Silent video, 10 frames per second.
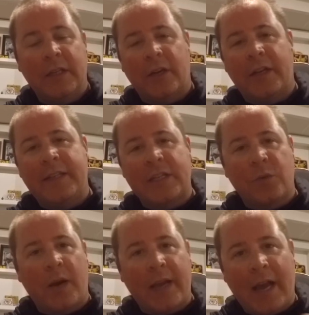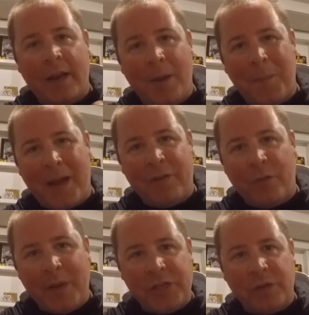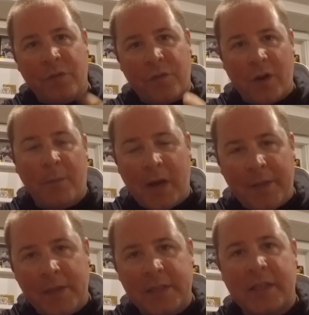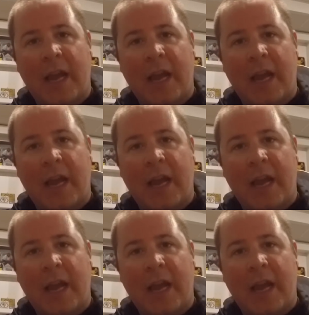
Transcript: All right, that's where I got my information from on this.